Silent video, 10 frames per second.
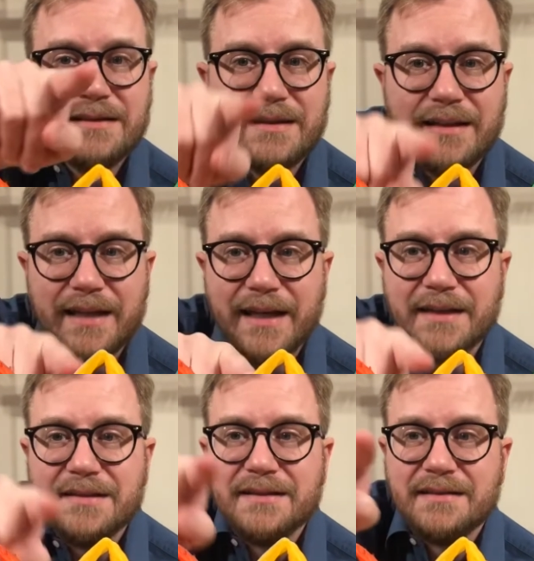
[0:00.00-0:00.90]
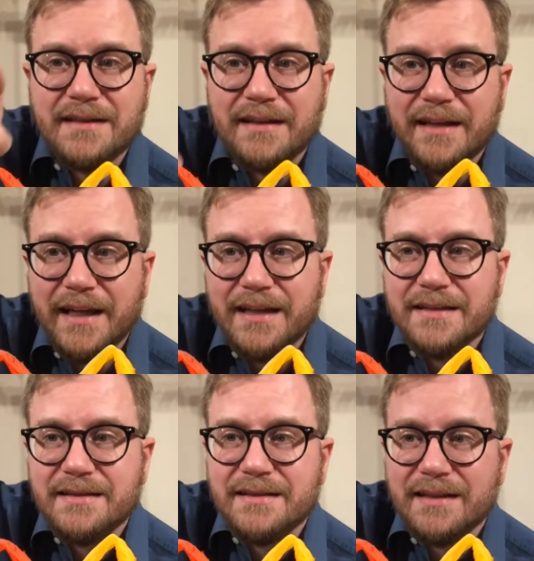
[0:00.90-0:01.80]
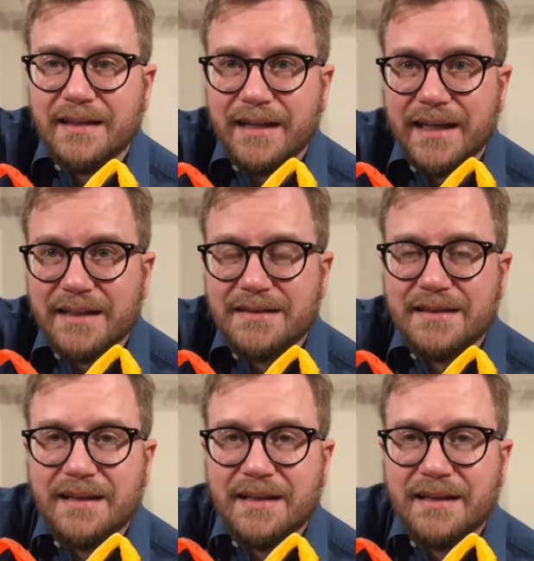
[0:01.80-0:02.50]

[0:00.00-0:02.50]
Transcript: to the next, to the next, to the next,